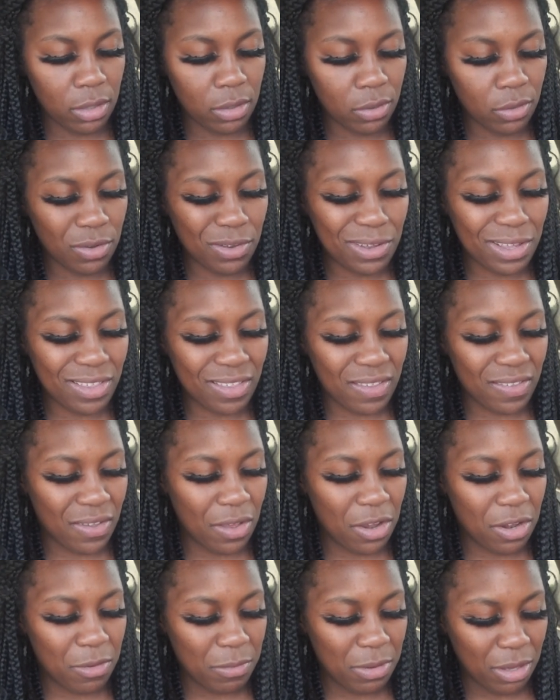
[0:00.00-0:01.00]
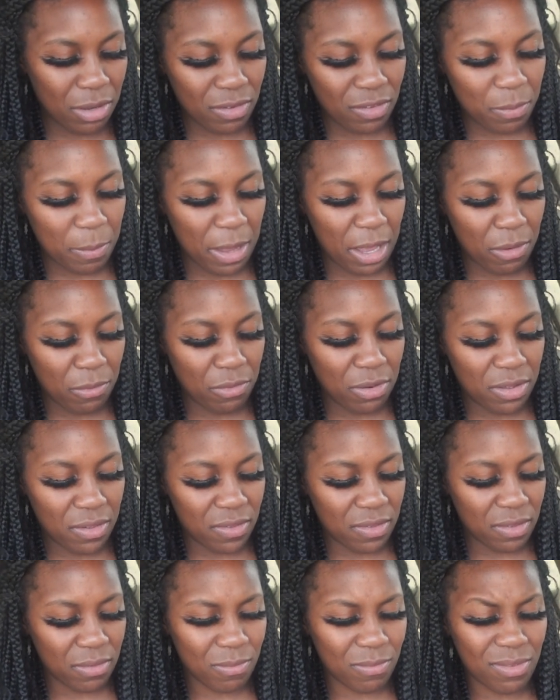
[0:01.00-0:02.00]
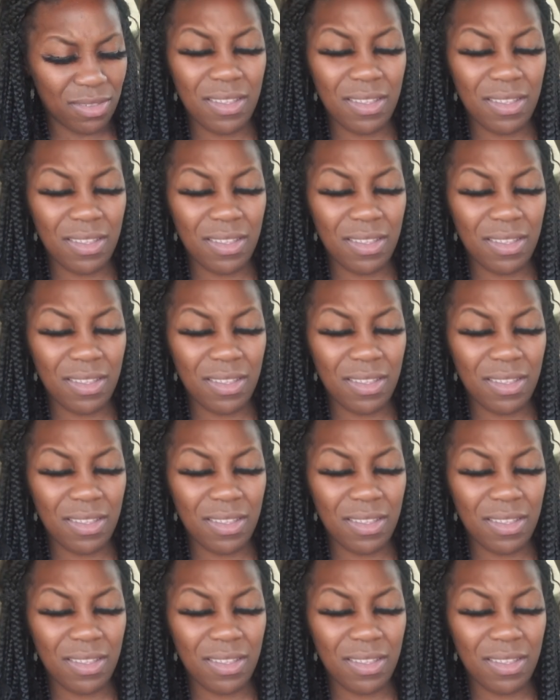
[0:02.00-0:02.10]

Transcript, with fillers: Who is this calling me on spam race?